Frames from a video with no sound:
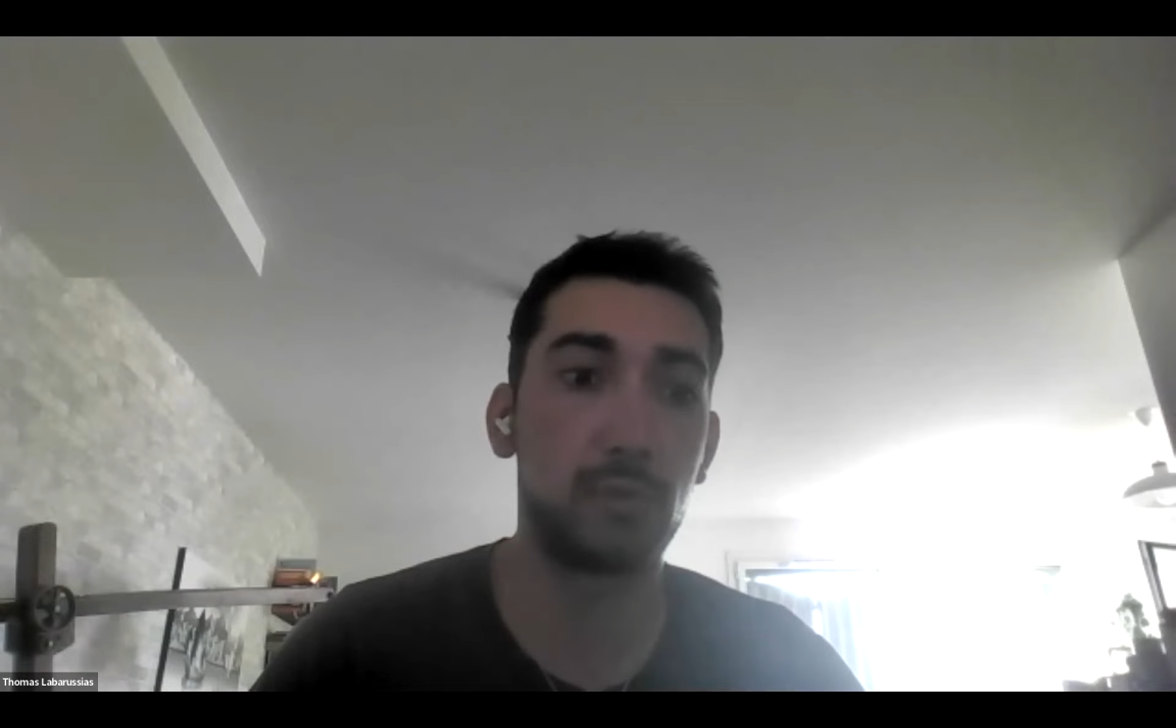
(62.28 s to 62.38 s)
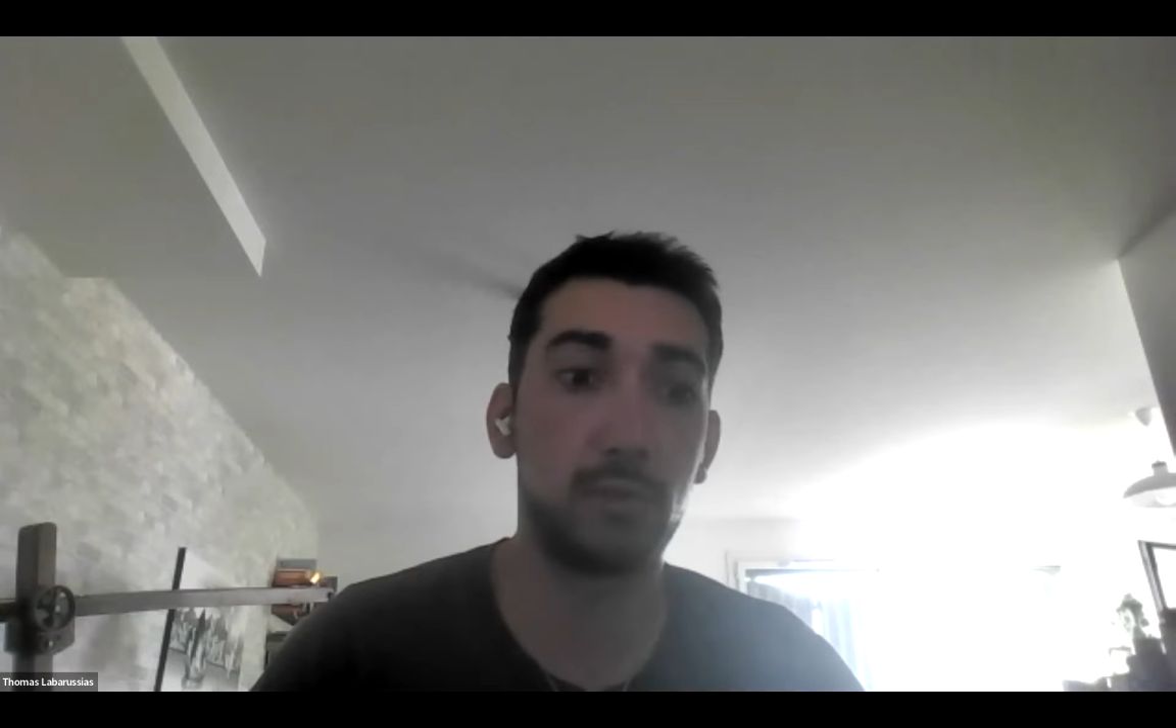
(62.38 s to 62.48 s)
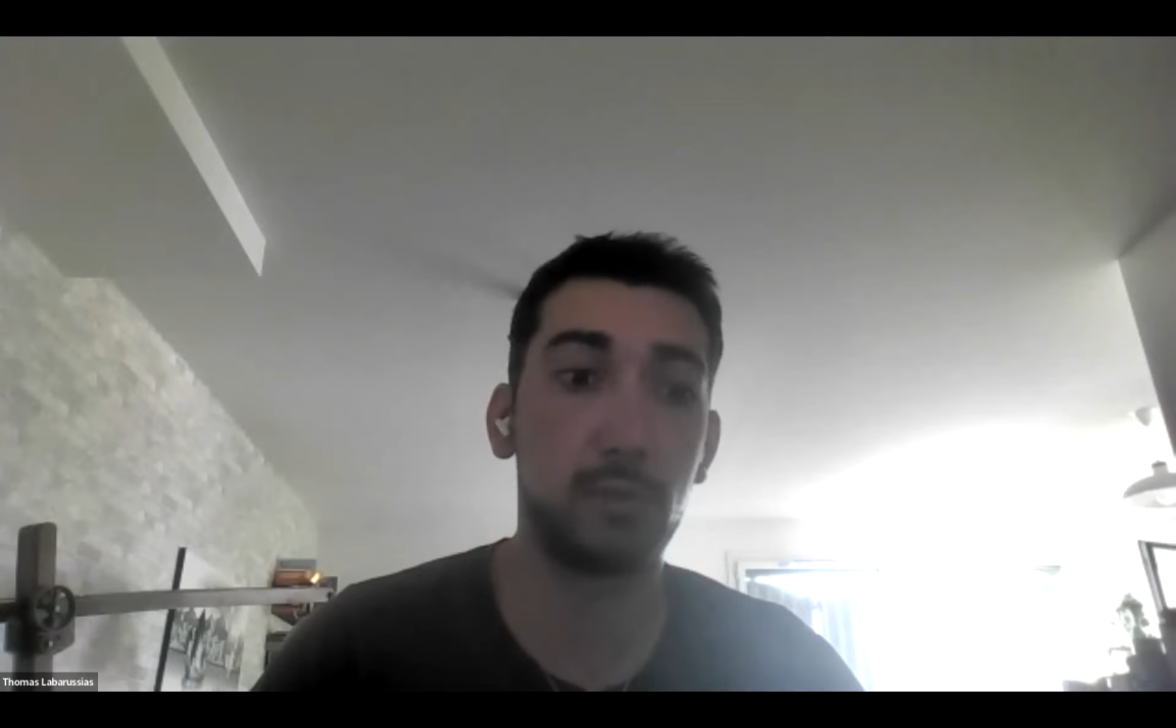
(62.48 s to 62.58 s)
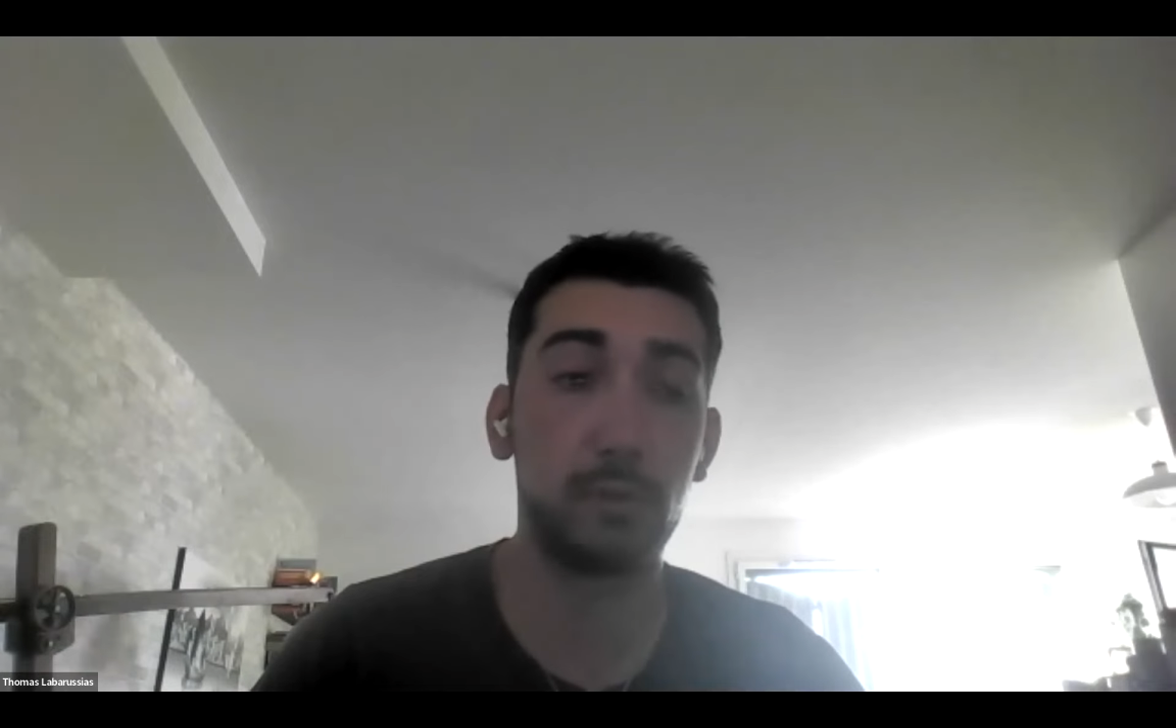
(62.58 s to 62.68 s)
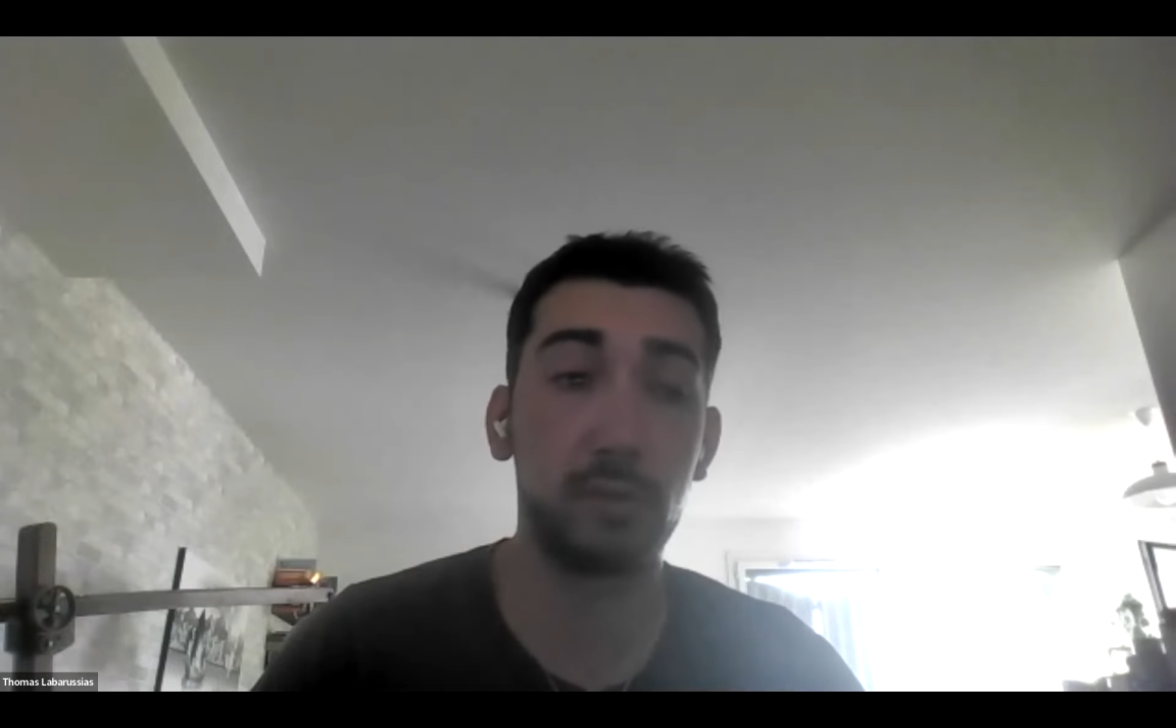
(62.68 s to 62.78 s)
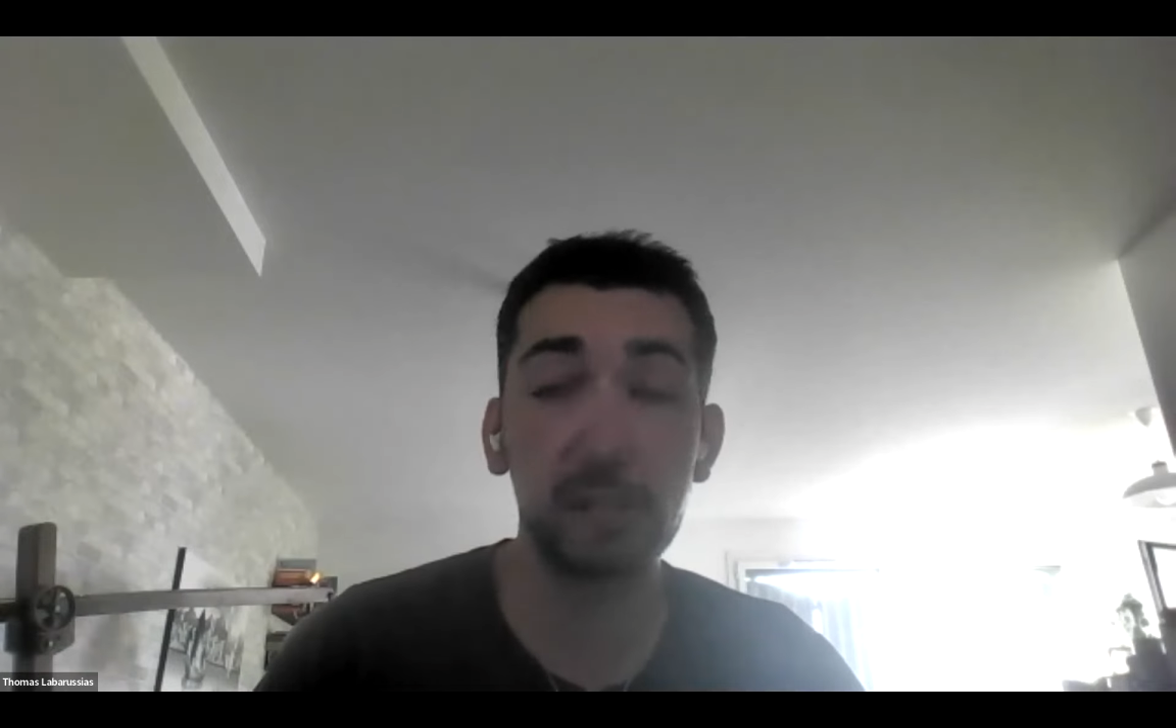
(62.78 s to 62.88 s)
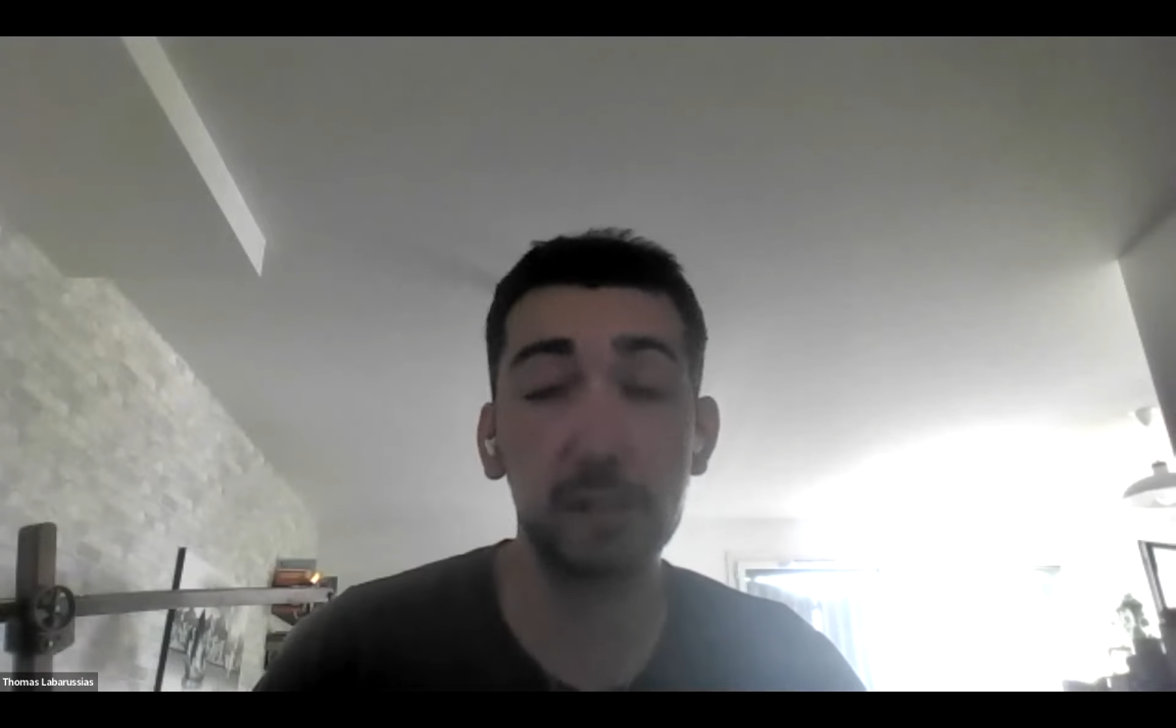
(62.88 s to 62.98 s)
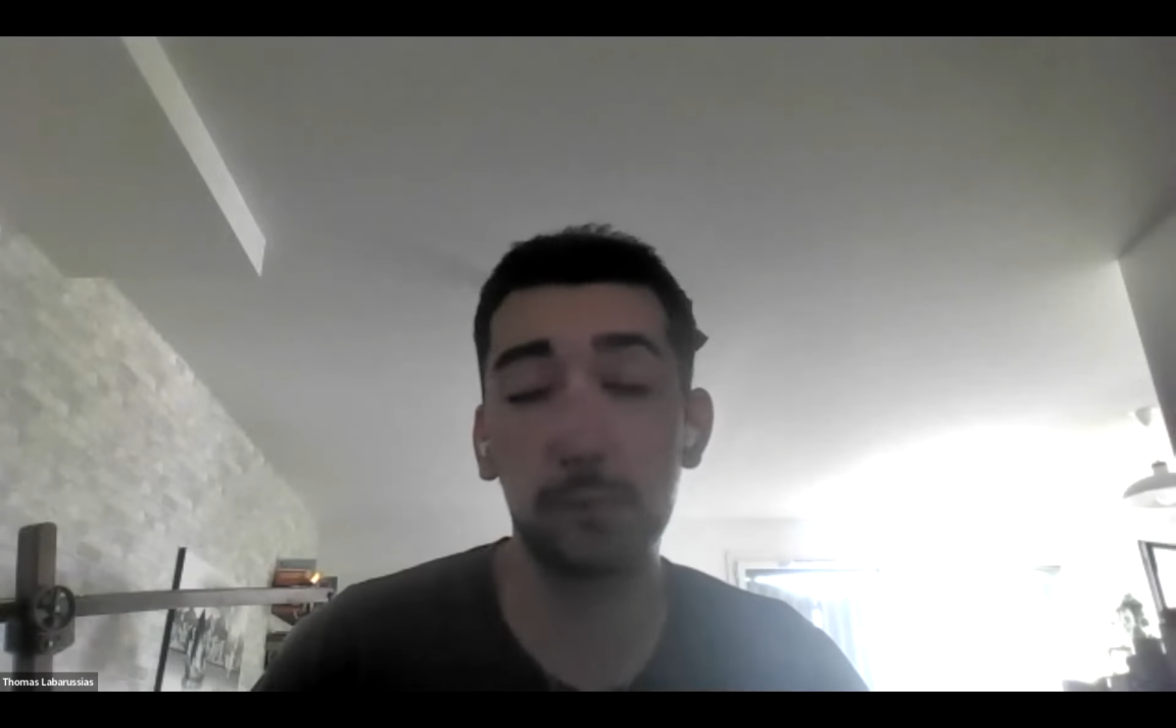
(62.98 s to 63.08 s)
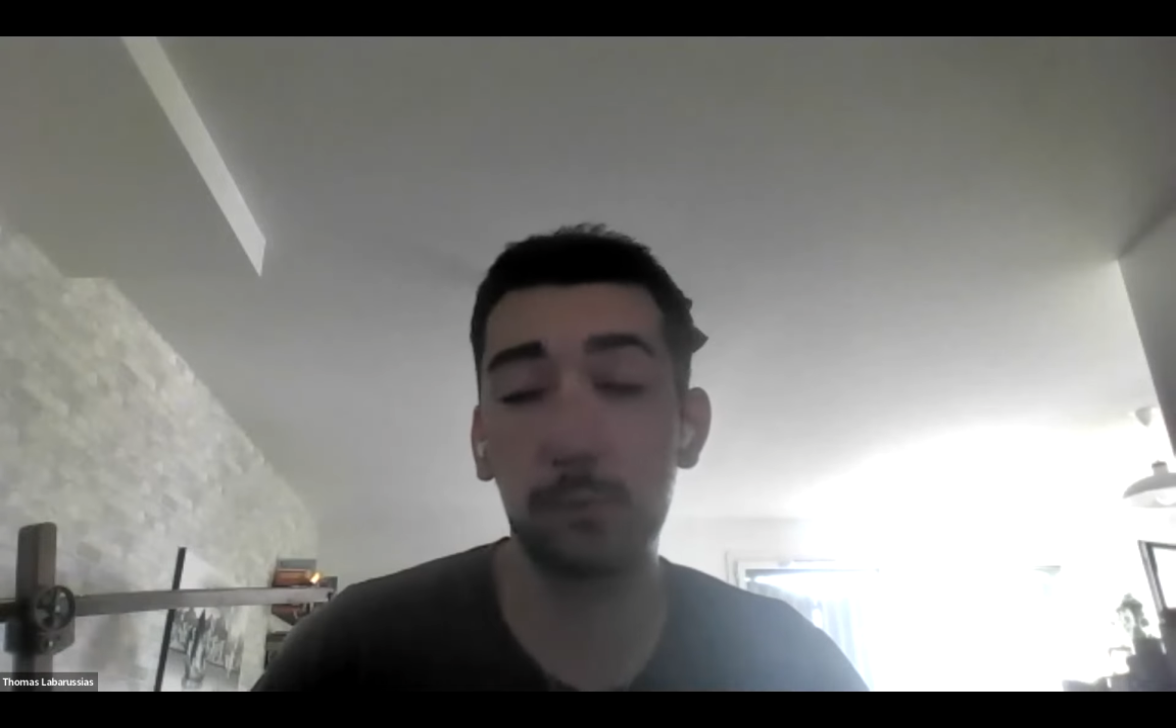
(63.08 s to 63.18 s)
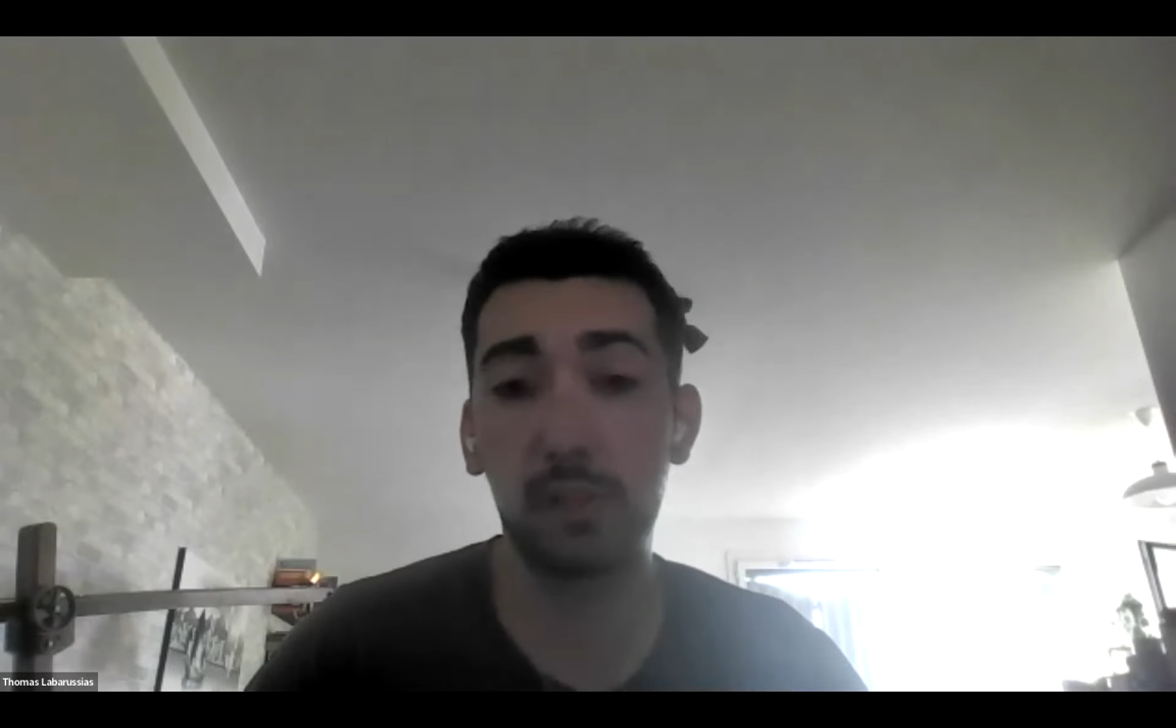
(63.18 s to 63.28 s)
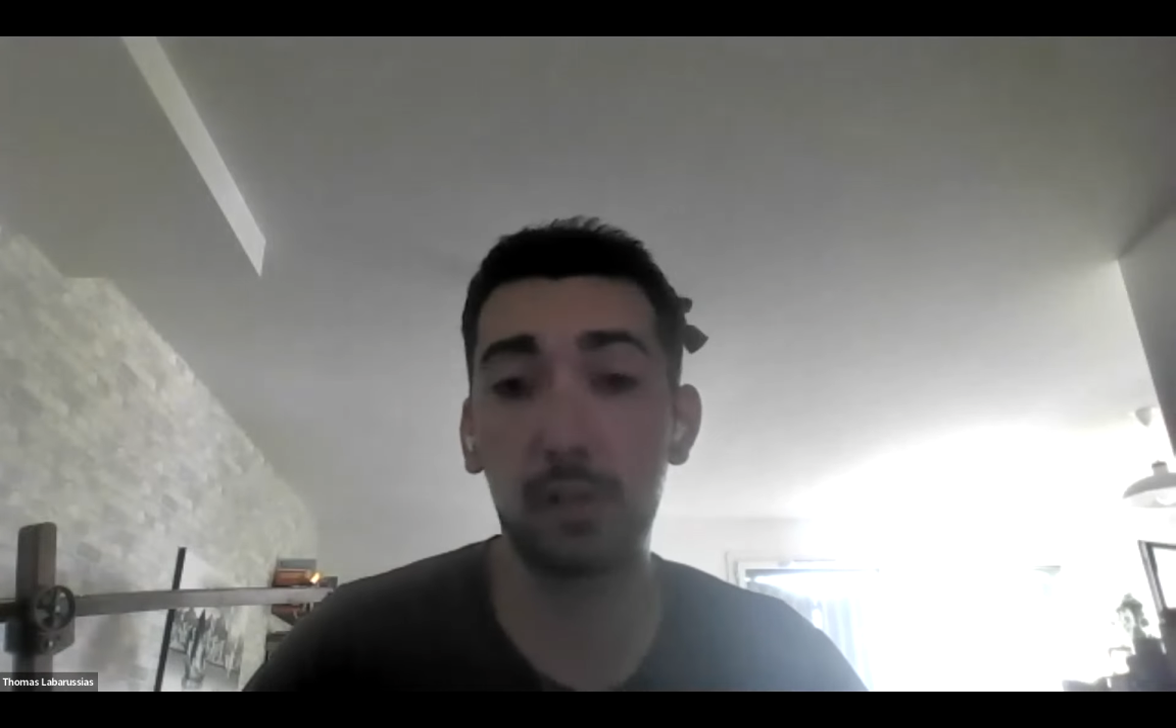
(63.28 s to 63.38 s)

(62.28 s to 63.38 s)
it